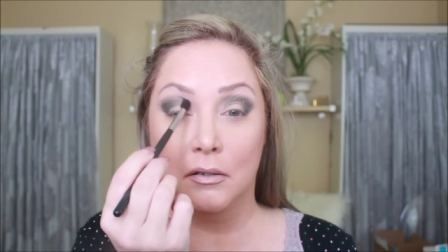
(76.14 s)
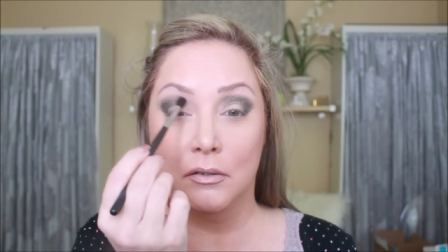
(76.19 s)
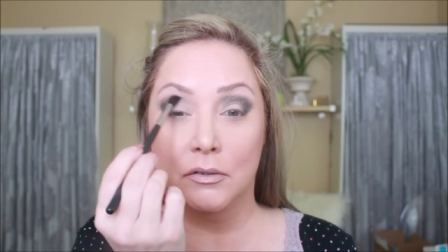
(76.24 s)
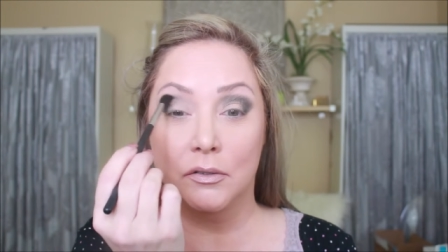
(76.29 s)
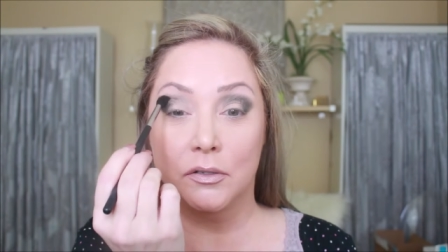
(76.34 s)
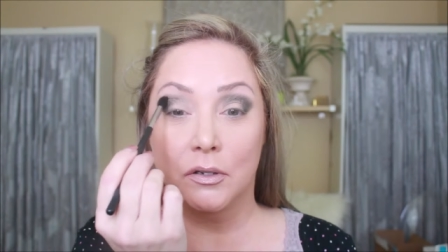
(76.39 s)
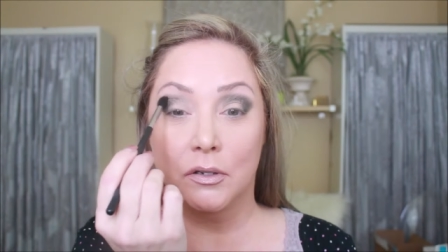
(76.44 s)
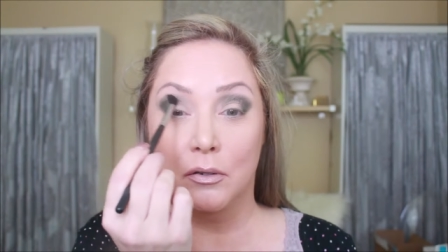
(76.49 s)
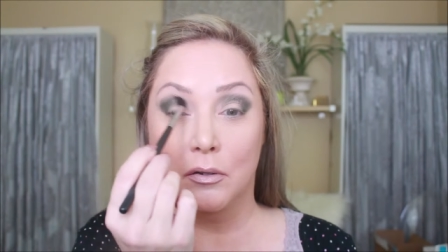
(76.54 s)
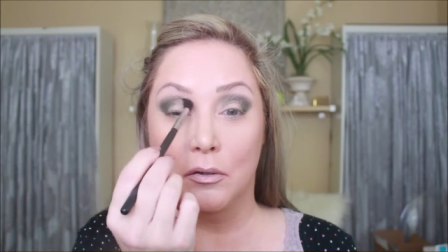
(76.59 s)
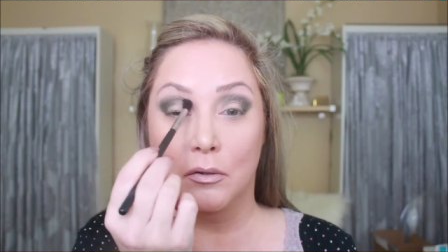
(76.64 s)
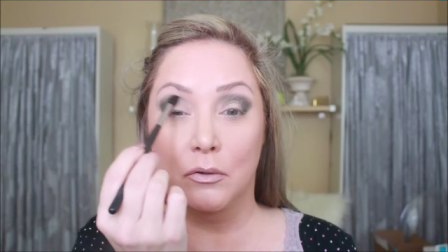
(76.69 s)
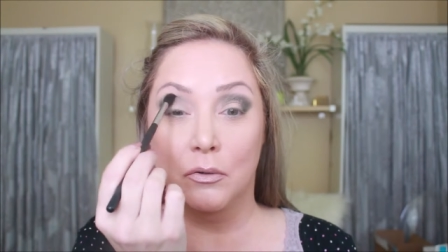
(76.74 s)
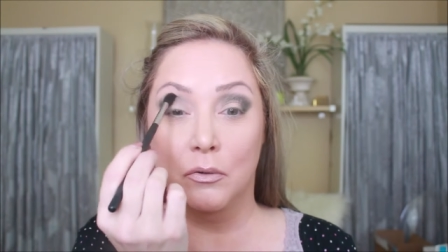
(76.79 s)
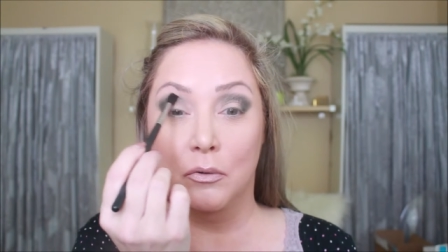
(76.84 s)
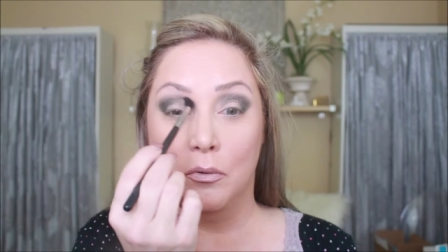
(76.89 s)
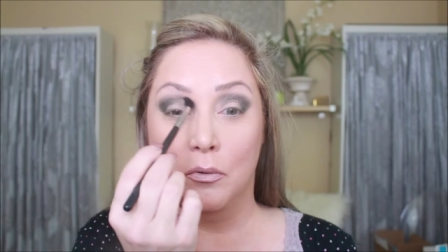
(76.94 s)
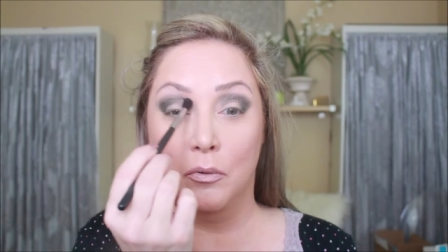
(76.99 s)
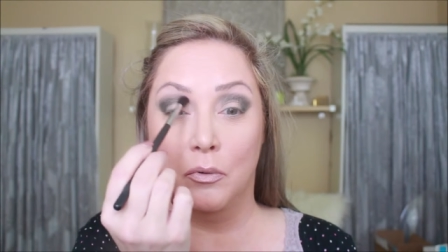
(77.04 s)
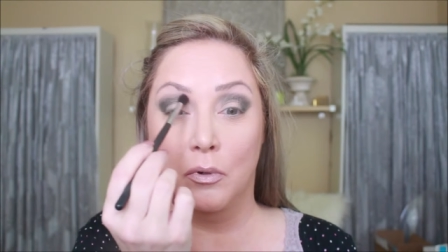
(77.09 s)

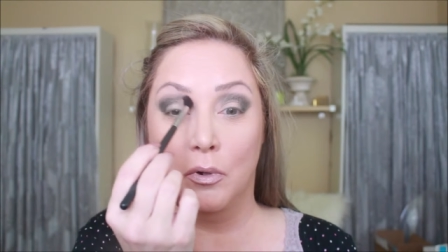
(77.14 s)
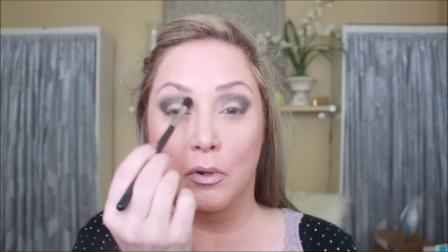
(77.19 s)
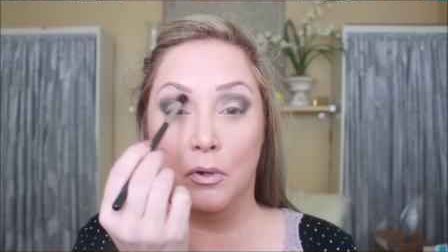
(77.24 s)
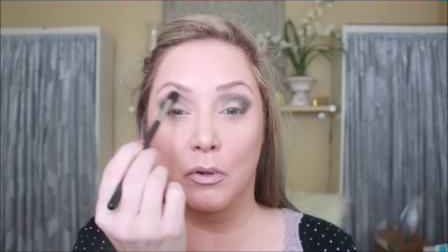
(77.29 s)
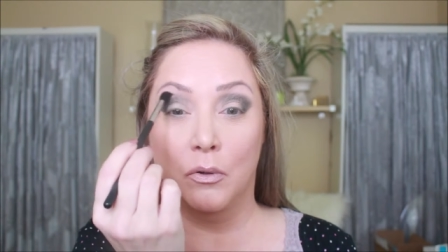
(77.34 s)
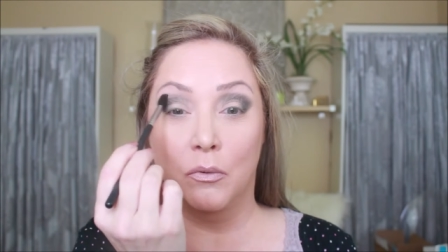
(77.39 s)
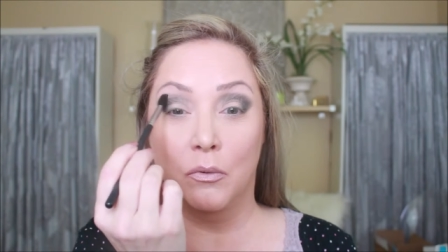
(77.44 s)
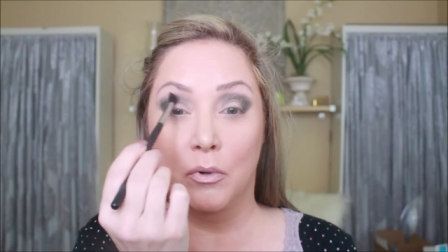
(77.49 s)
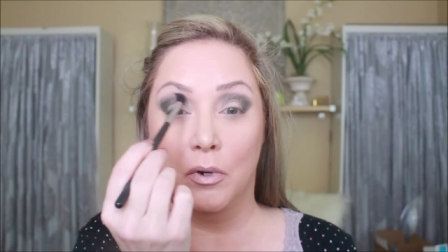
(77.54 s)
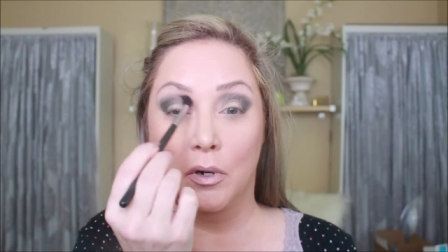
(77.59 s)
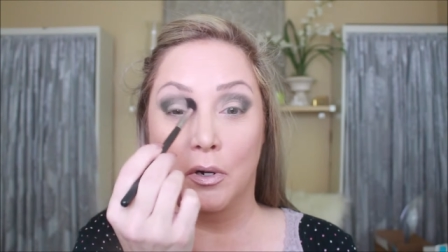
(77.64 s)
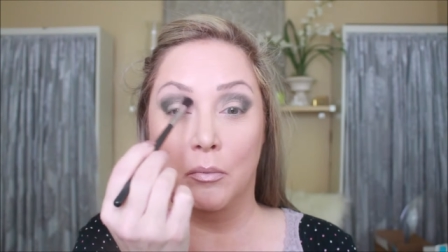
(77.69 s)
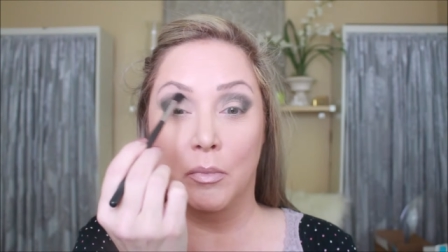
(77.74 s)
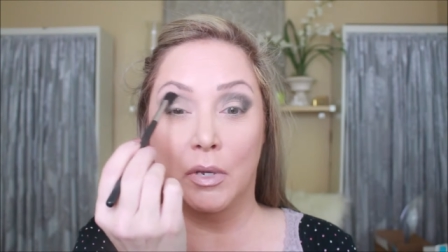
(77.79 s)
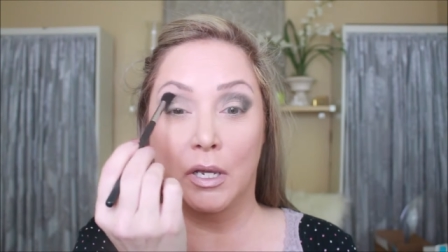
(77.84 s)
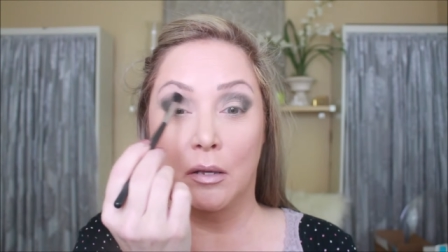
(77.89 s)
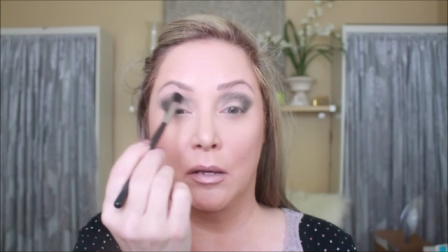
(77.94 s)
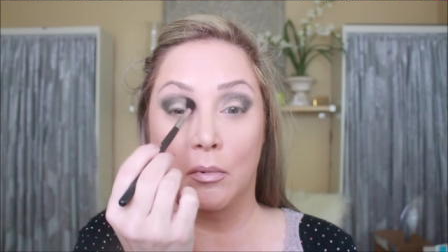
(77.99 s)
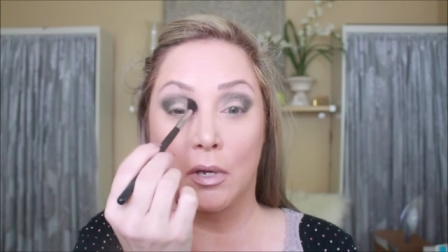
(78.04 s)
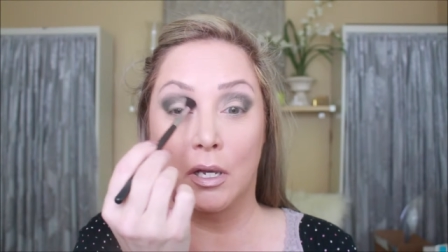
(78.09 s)
So we're going to make a